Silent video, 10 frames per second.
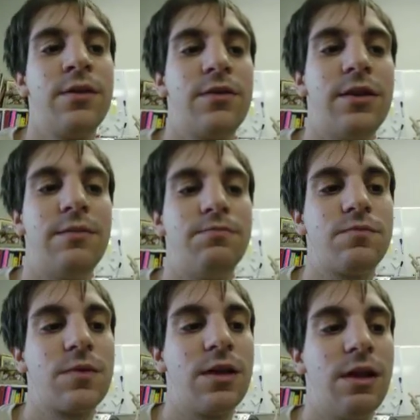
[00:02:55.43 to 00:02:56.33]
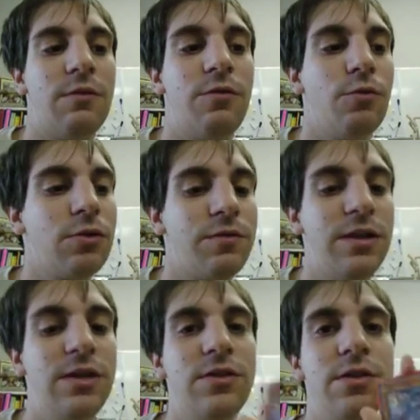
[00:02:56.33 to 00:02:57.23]
So yeah, level 4
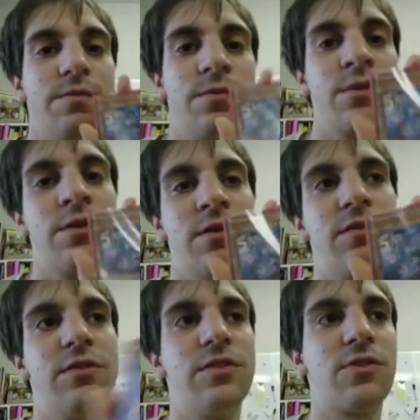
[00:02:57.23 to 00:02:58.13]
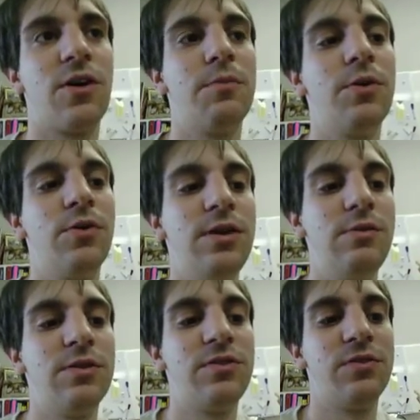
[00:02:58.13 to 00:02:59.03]
Fiend. Discard ability,
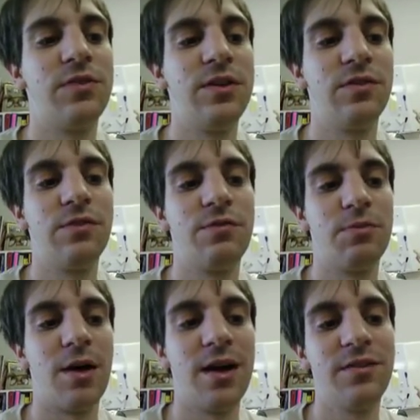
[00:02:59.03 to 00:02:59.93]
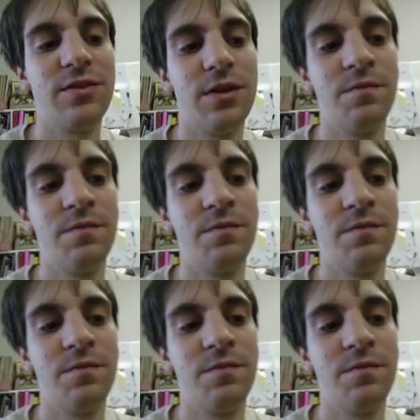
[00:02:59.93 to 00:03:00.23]
which you see is good for Demise.